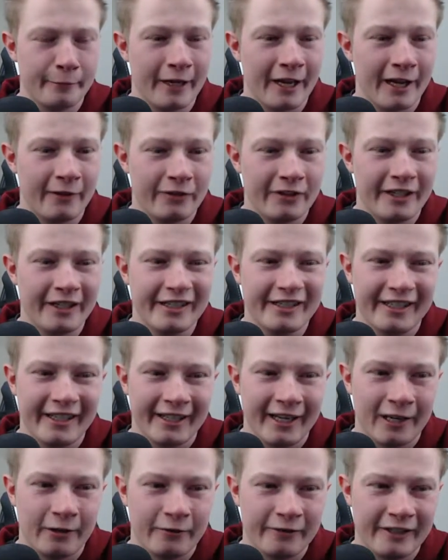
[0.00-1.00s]
I have
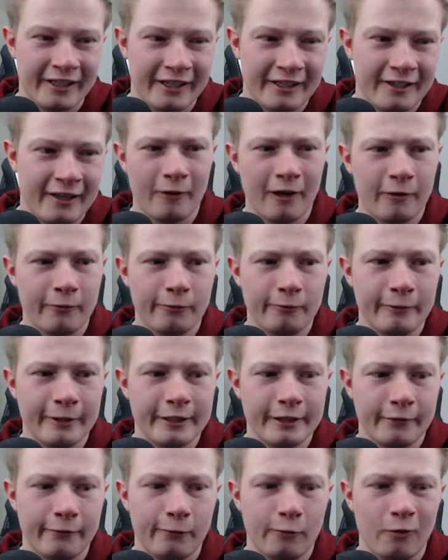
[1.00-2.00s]
16 ounces, around
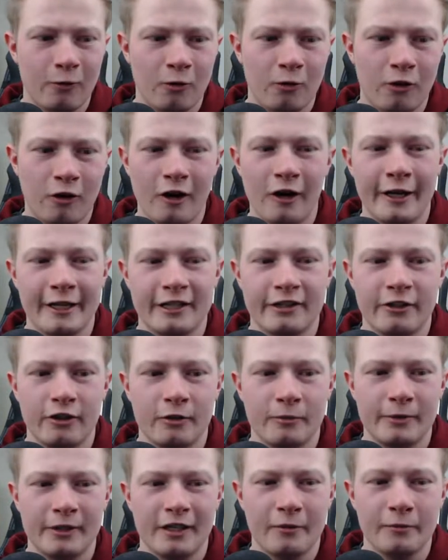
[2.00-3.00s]
three to four ice
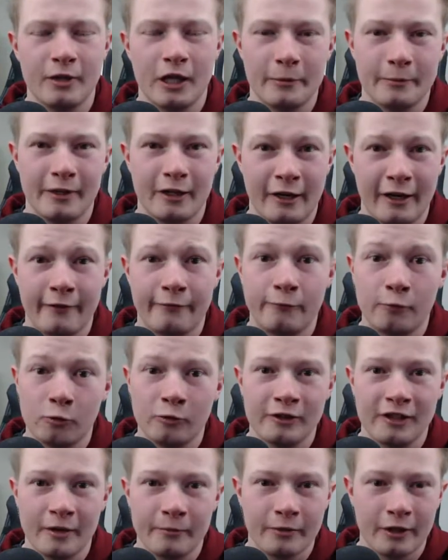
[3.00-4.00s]
cubes. Sometimes I have
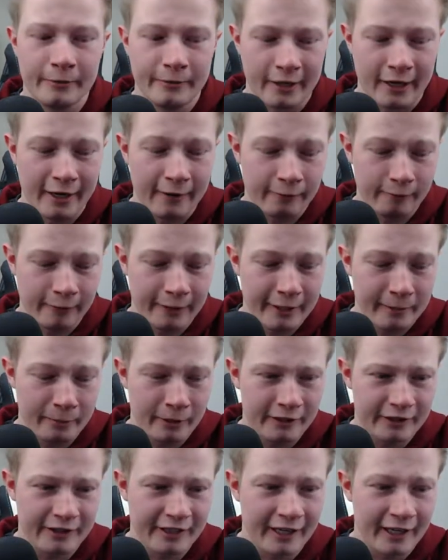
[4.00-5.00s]
four, sometimes I have three,
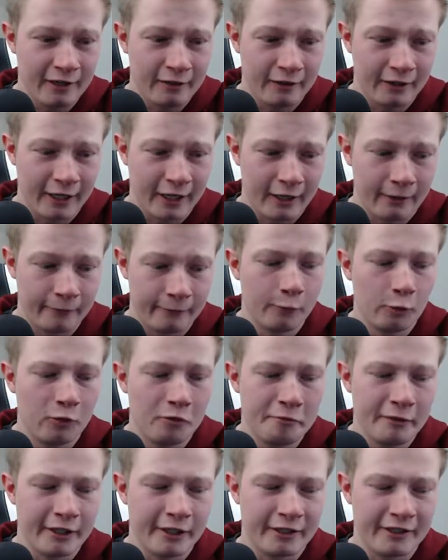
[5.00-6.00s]
but today I'm going to have
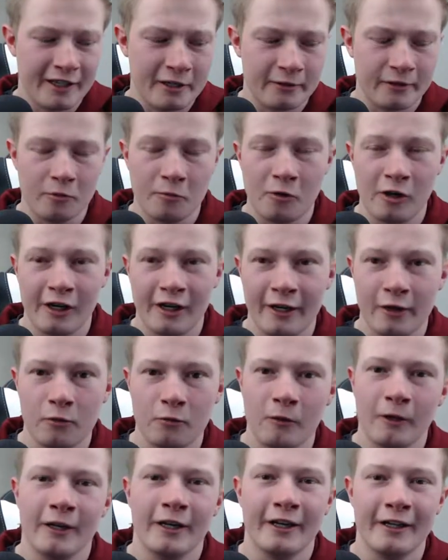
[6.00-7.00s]
four because there's a one little
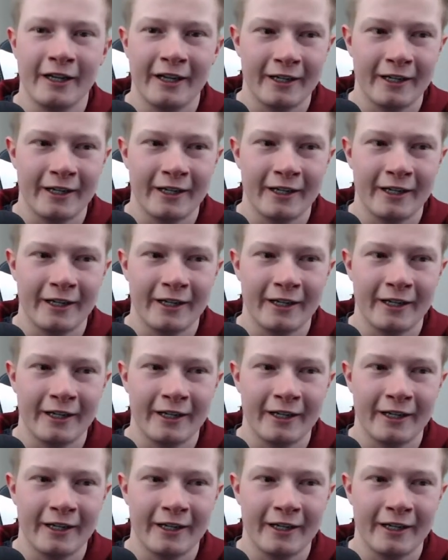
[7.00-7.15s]
one in